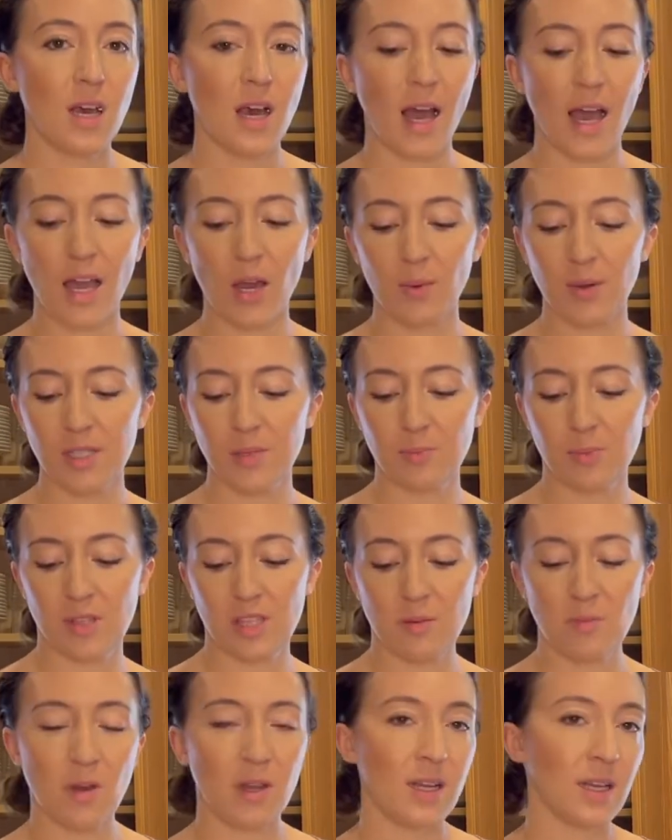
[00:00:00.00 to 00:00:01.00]
I always put
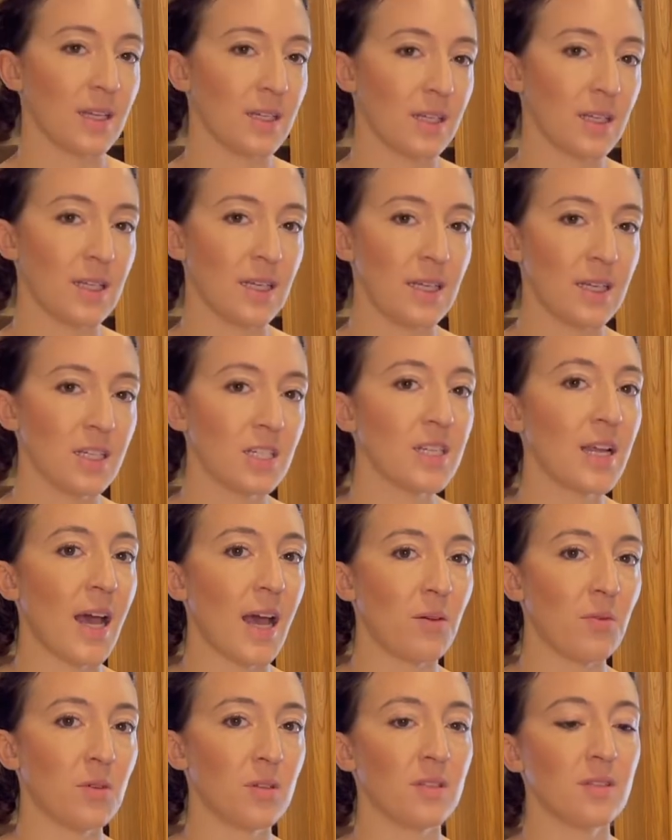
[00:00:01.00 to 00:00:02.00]
them on a clean
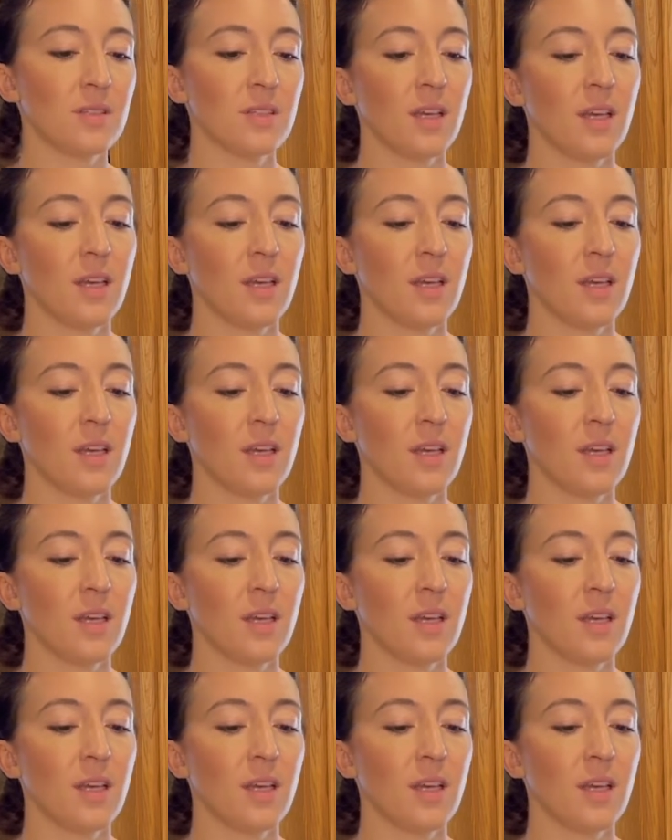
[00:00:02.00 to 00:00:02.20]
towel,